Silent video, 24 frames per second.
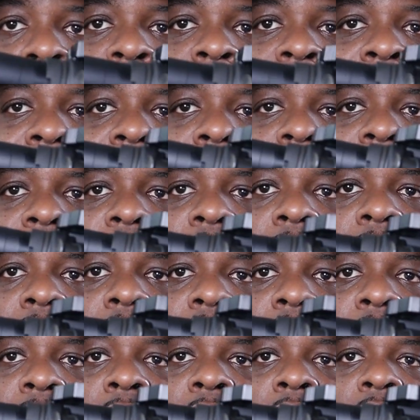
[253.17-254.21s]
safety,
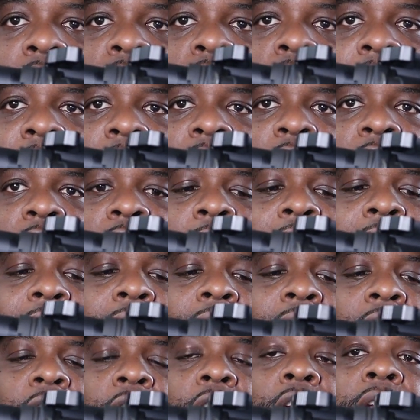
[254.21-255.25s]
you have your
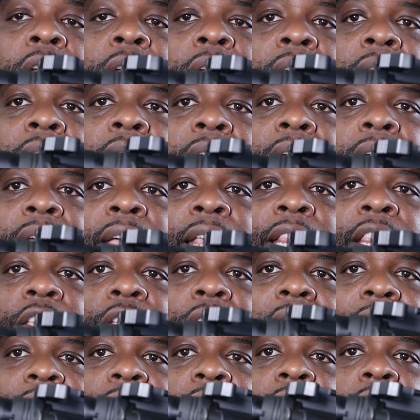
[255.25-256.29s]
fire, and then
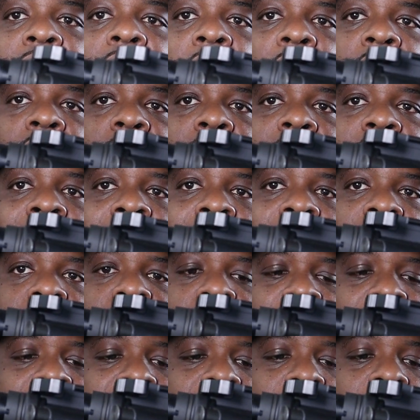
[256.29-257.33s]
you have another notch
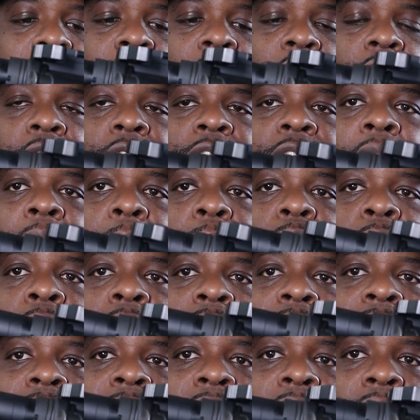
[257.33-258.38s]
back here that
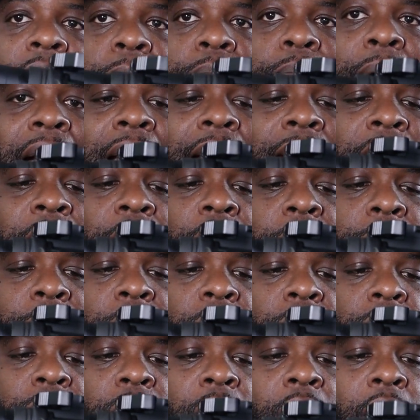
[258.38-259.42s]
puts it in the binary
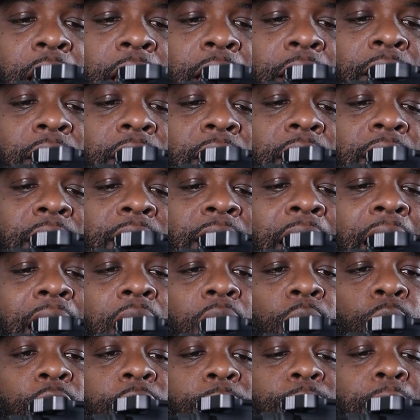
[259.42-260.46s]
mode, all right?
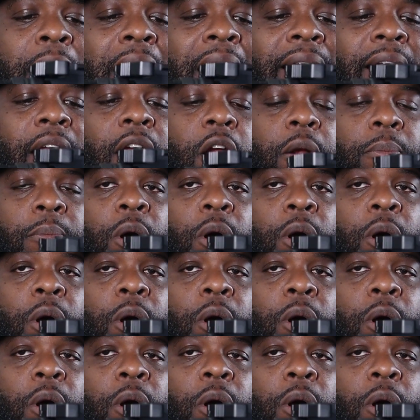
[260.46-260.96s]
Now, with binary